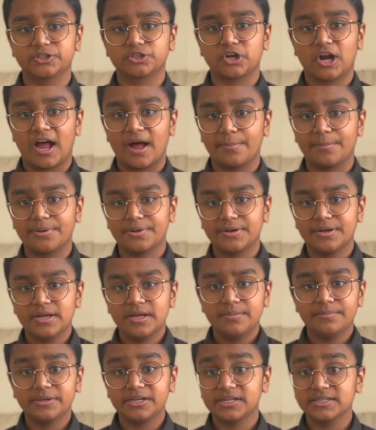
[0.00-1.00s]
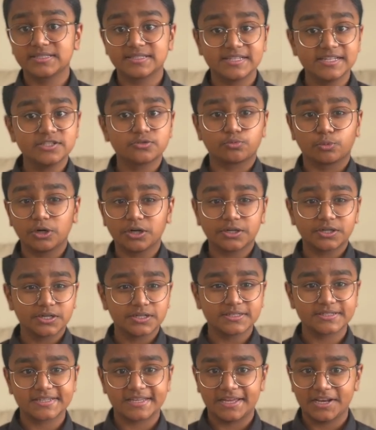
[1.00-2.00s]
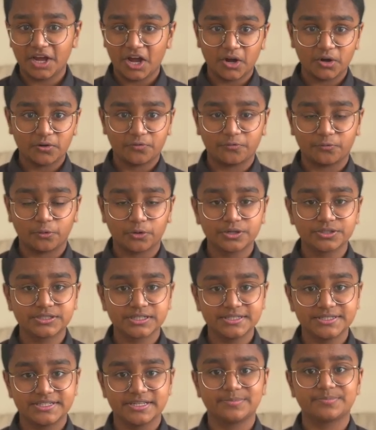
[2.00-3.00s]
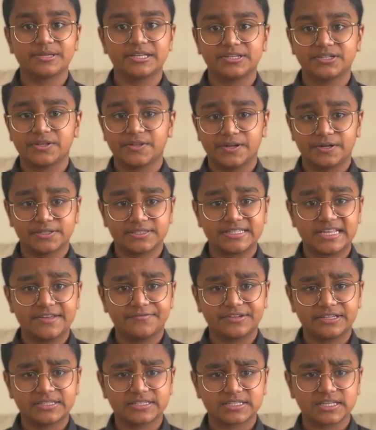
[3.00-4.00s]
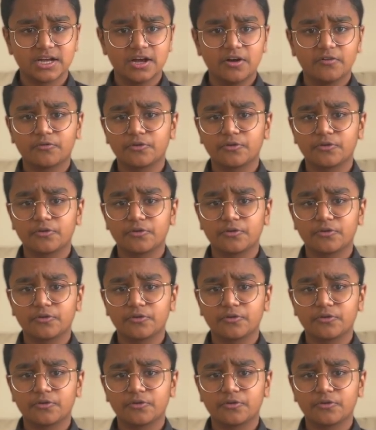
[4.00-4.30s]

the trap, because these workers cannot afford to dip into their savings